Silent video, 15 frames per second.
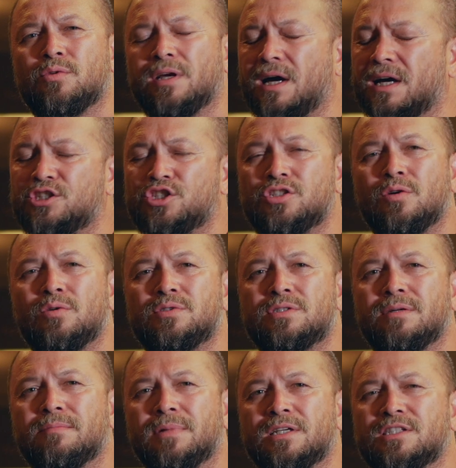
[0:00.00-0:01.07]
And God shows
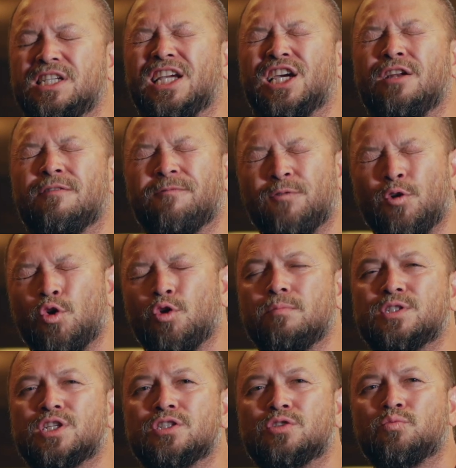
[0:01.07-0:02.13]
them, because he confirms